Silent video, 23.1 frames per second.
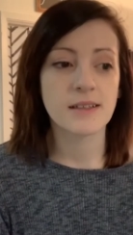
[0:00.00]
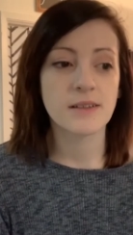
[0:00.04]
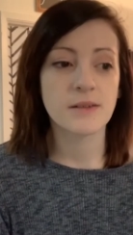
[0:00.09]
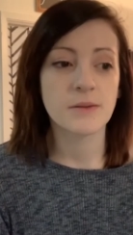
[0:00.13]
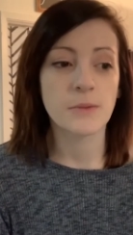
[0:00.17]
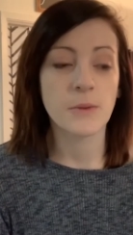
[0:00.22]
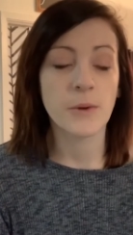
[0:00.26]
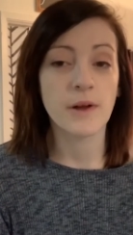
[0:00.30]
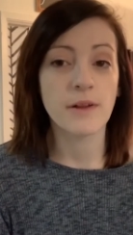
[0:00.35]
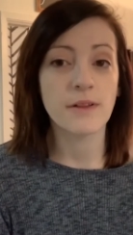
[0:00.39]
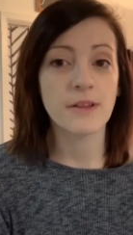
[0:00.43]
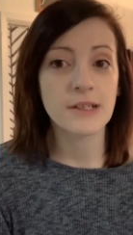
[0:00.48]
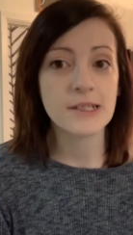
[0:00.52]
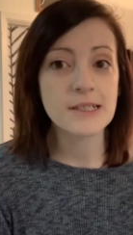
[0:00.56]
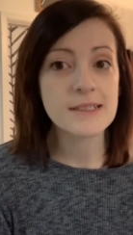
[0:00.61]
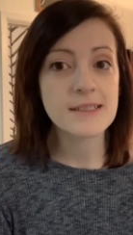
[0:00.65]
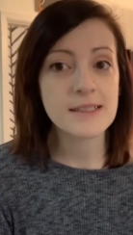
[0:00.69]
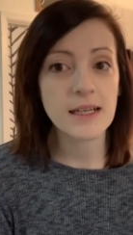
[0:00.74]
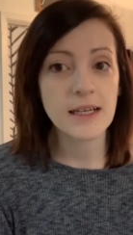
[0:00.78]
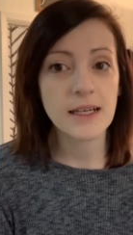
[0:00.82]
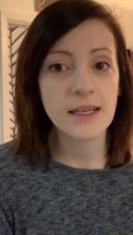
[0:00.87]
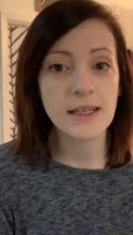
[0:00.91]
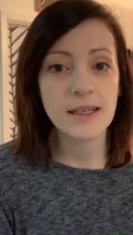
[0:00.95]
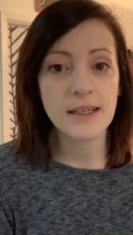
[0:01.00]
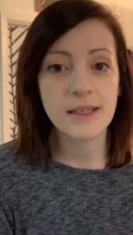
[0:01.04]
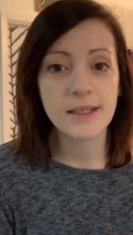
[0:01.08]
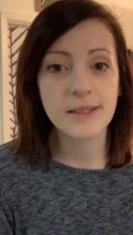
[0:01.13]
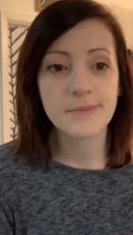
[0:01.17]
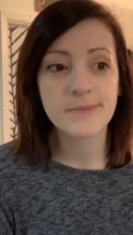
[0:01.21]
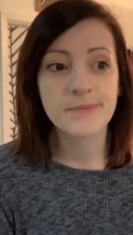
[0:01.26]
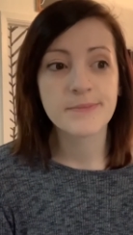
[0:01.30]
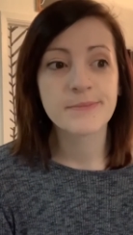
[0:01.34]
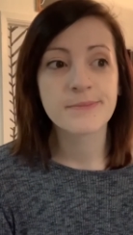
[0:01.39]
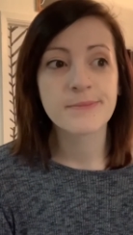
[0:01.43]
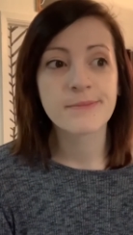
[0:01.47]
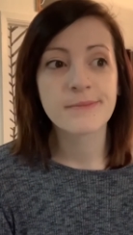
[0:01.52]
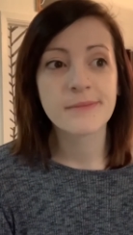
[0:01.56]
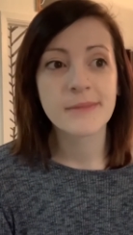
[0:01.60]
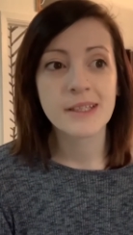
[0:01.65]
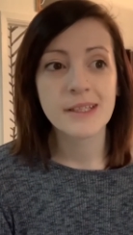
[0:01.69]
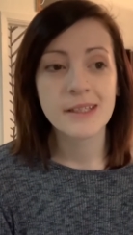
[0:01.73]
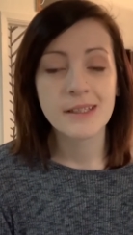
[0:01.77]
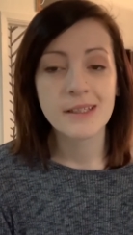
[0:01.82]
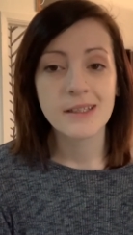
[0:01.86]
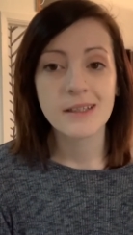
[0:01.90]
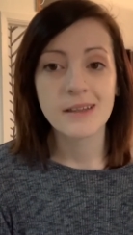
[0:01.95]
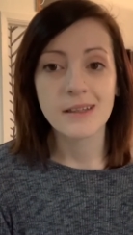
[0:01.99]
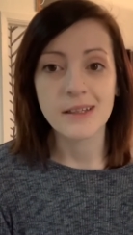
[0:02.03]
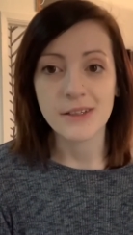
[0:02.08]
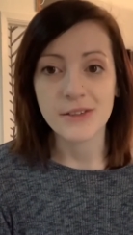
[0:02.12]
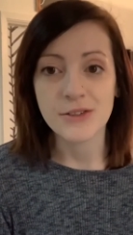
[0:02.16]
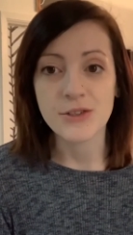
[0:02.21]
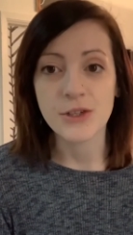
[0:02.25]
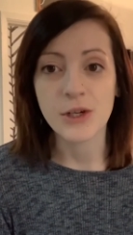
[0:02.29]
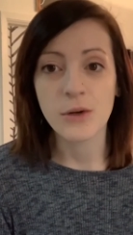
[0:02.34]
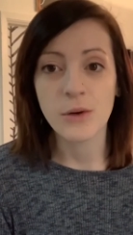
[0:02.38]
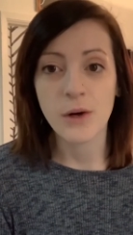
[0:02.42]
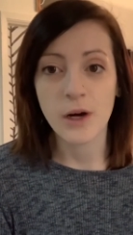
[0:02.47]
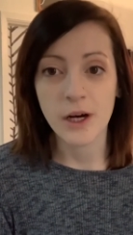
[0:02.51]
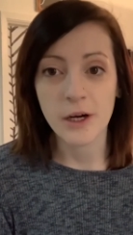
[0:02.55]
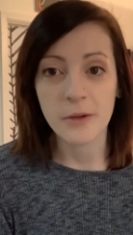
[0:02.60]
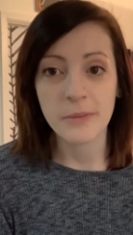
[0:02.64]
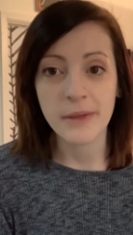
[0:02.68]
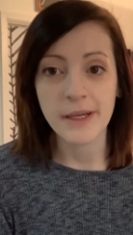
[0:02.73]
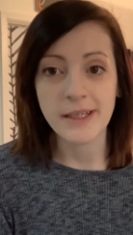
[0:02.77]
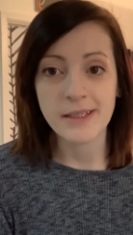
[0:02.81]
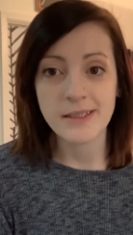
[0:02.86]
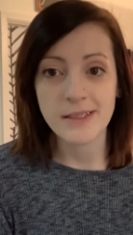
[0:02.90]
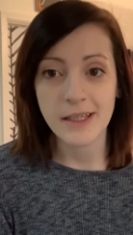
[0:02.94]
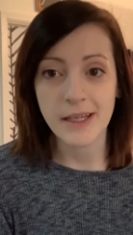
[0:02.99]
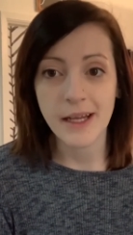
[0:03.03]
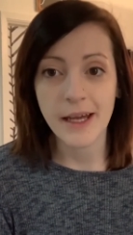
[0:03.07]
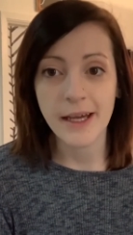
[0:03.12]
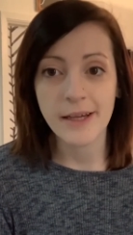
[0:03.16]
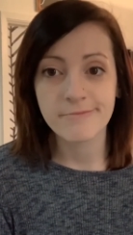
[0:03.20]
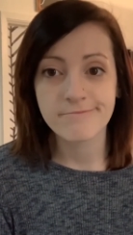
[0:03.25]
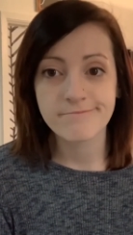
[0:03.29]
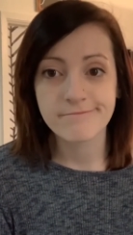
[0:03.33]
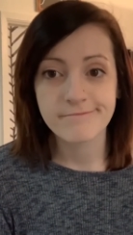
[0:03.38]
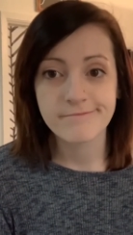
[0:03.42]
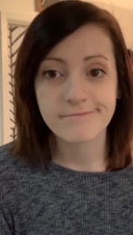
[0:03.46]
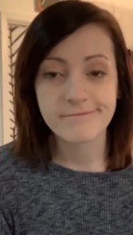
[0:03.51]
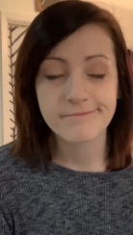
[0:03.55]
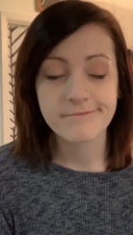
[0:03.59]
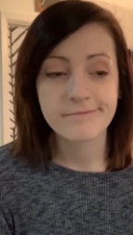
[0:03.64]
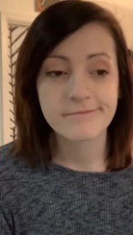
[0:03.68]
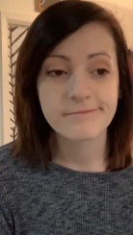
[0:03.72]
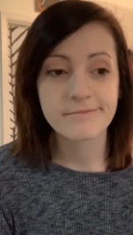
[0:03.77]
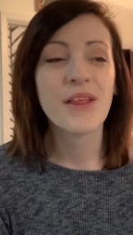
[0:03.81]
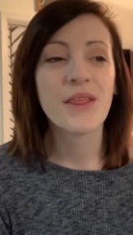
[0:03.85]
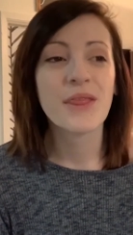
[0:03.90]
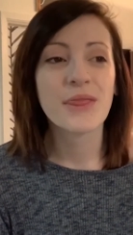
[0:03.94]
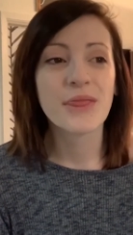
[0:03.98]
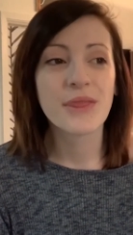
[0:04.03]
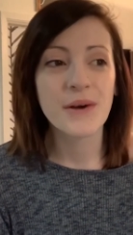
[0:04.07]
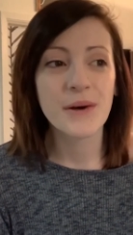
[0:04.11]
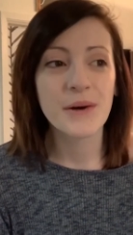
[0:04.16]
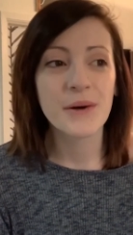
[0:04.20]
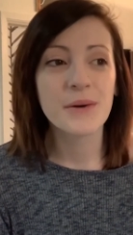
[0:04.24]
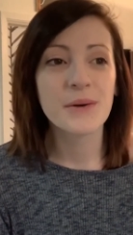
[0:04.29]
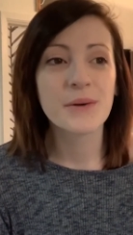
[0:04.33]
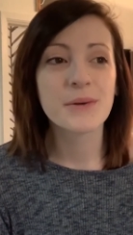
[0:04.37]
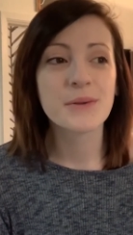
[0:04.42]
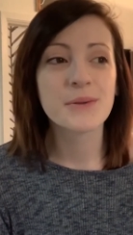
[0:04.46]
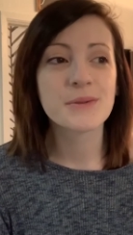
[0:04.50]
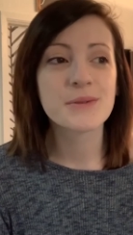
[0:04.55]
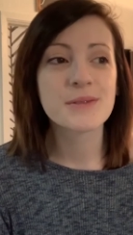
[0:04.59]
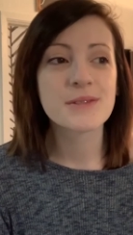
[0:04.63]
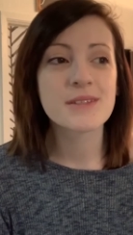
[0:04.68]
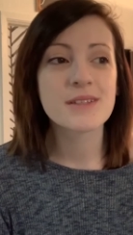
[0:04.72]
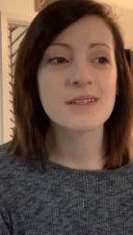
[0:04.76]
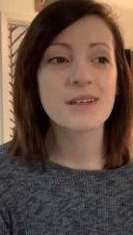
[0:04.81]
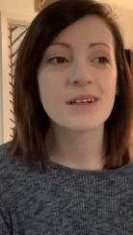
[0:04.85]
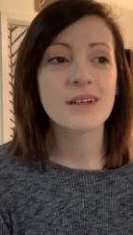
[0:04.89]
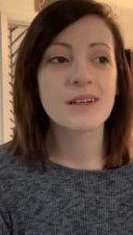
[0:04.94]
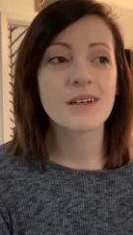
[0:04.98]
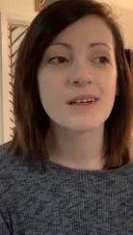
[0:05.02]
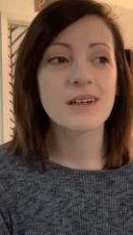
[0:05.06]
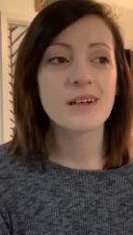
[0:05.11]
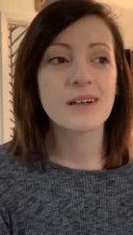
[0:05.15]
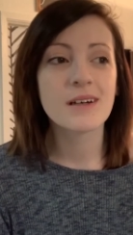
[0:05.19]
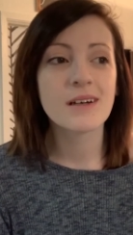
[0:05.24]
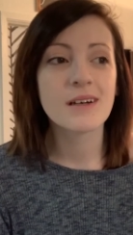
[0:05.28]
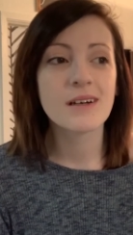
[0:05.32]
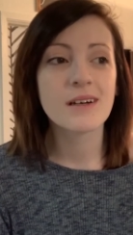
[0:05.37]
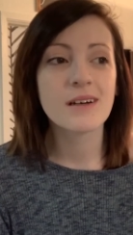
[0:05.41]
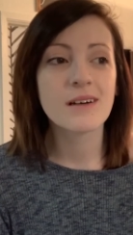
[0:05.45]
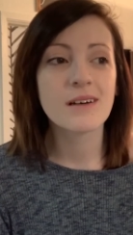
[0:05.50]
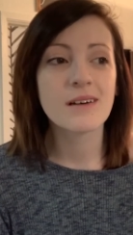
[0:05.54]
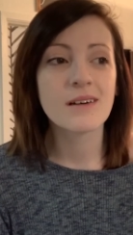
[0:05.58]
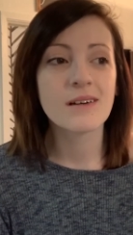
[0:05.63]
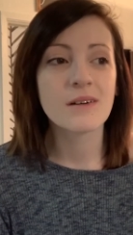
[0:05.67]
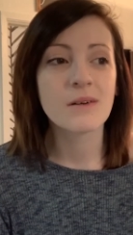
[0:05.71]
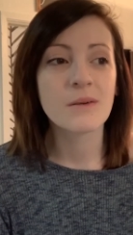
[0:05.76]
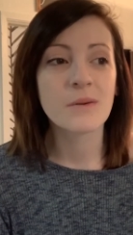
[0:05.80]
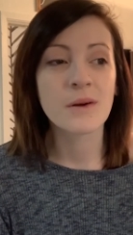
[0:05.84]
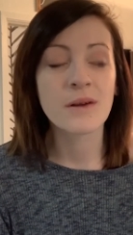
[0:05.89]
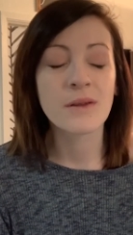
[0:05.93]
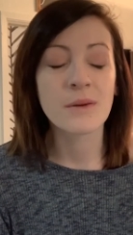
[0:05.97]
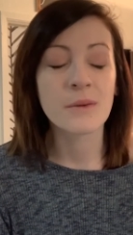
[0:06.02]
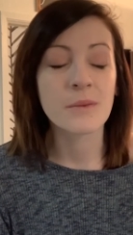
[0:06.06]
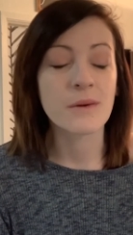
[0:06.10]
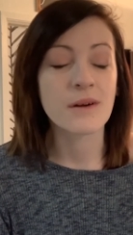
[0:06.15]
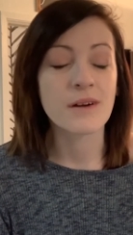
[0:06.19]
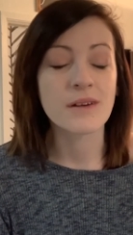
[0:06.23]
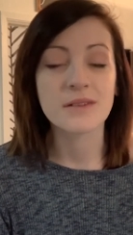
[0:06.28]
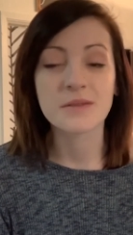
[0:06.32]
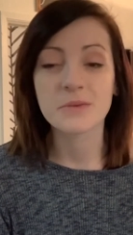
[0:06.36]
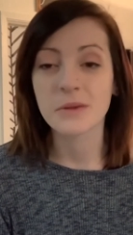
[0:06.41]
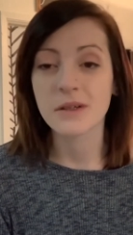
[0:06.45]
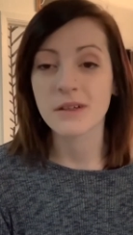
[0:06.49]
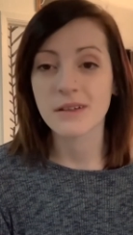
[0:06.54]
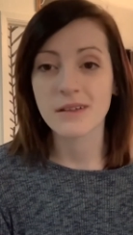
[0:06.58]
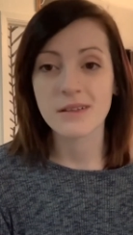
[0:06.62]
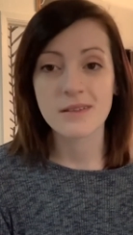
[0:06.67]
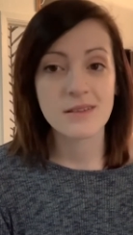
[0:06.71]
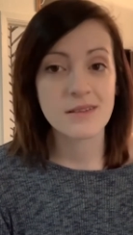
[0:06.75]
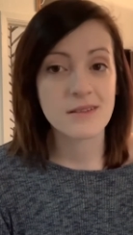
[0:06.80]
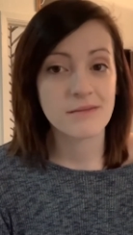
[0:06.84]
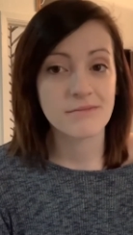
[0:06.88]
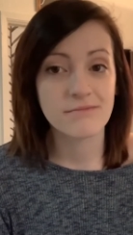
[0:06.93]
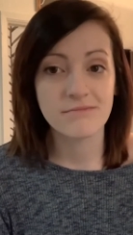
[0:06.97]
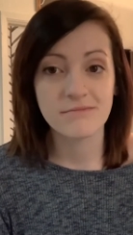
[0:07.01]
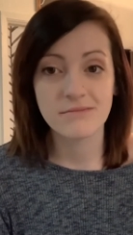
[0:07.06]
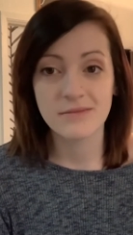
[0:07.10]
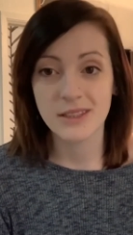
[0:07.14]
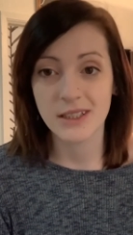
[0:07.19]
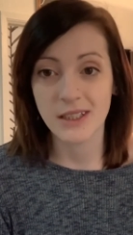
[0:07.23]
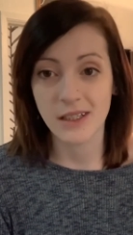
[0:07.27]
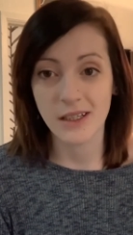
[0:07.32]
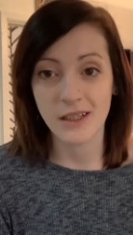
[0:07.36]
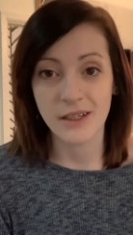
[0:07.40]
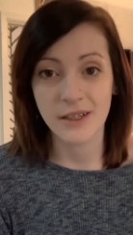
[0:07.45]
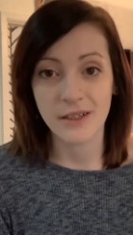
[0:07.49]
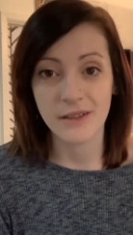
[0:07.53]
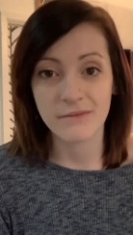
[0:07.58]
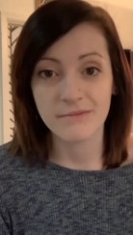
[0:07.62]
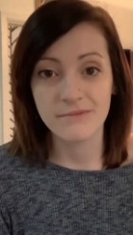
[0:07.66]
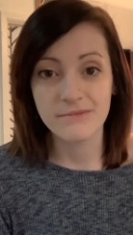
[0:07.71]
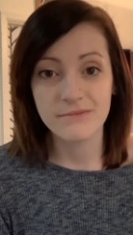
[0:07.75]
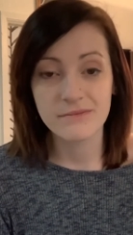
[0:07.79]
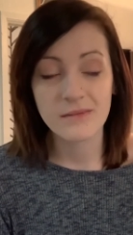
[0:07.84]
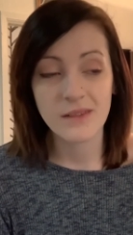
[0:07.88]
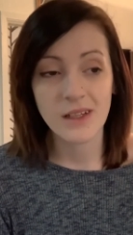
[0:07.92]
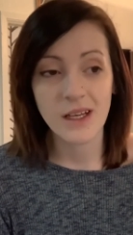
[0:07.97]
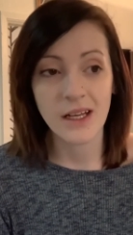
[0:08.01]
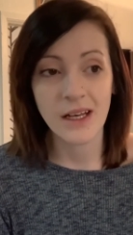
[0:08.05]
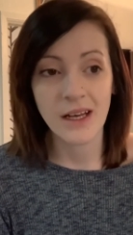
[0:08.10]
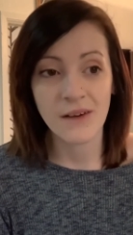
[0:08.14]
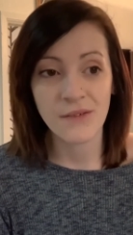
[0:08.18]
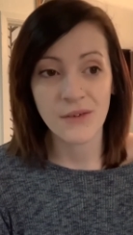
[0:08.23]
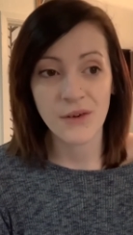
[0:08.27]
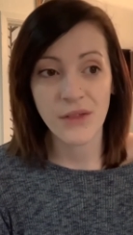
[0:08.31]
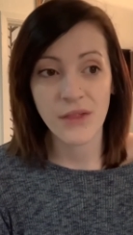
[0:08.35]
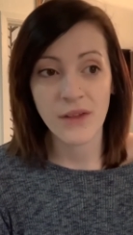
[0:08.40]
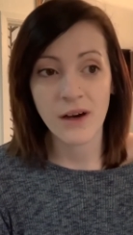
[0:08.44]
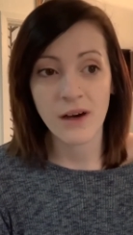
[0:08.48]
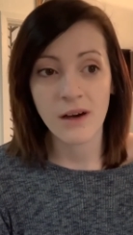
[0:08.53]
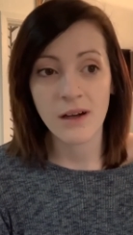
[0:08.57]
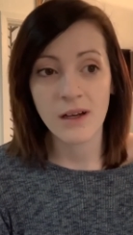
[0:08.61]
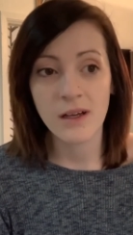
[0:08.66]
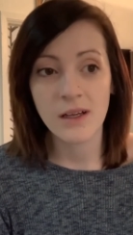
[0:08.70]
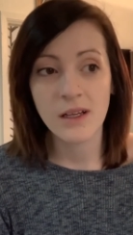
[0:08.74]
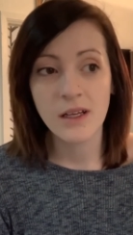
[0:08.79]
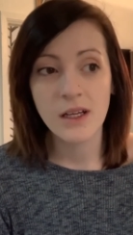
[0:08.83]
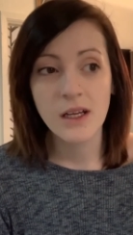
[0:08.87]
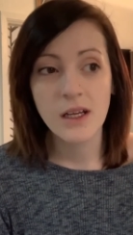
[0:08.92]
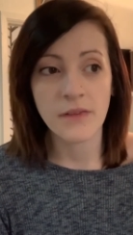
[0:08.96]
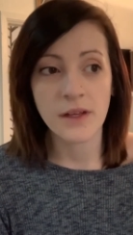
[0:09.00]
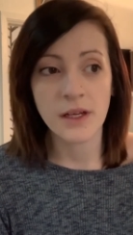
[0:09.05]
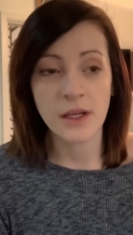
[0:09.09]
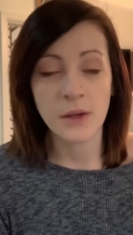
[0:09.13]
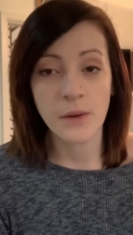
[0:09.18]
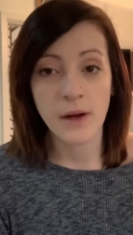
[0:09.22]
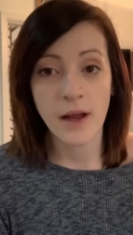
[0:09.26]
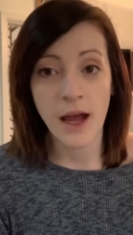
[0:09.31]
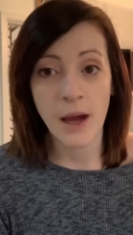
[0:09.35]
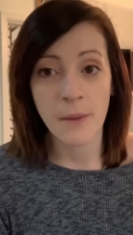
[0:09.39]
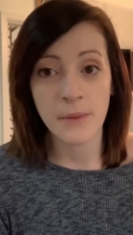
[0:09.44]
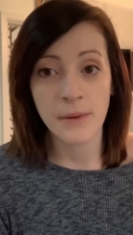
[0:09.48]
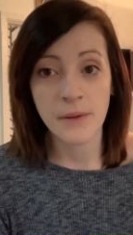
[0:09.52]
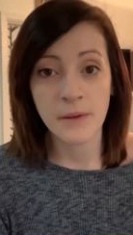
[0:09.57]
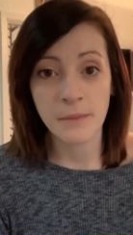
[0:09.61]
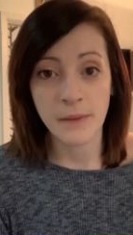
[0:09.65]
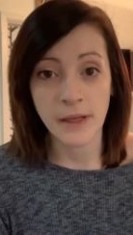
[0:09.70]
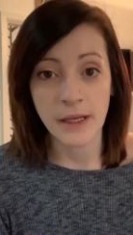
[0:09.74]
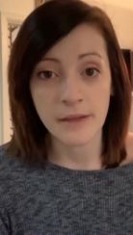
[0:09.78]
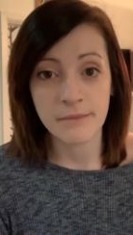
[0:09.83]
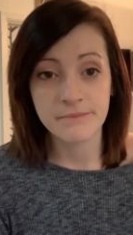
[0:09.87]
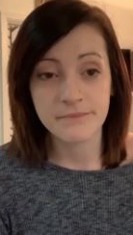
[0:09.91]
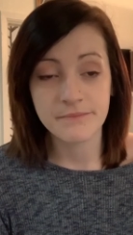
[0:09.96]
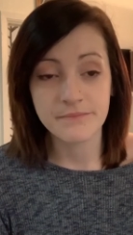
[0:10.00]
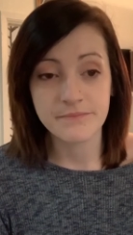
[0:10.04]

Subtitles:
well, it looks like there's no heartbeat today. Those were the worst words to hear. I never thought that it would happen to me.